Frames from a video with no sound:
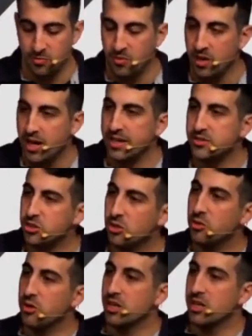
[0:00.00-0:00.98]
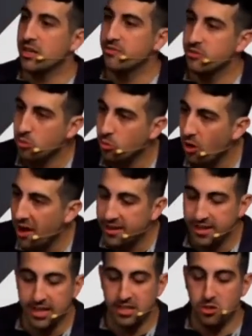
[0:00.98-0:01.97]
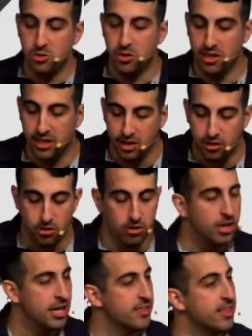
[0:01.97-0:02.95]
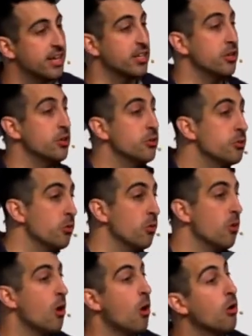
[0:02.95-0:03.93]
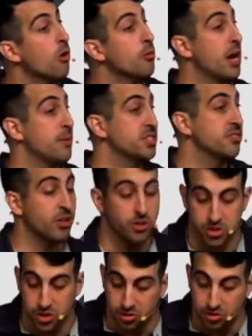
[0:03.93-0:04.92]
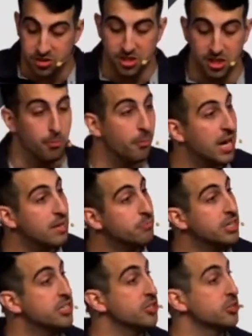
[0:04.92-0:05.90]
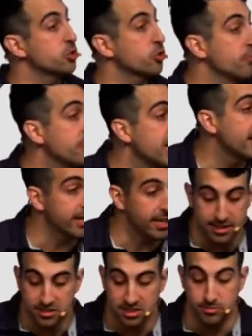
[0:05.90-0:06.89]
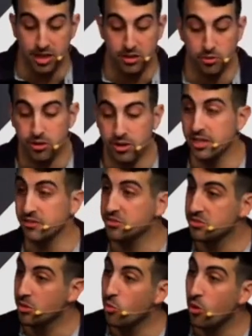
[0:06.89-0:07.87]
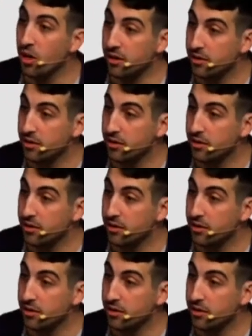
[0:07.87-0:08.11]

And so, if you're white and you hear that you, or perhaps even our church, might be discriminating against a minority in some way,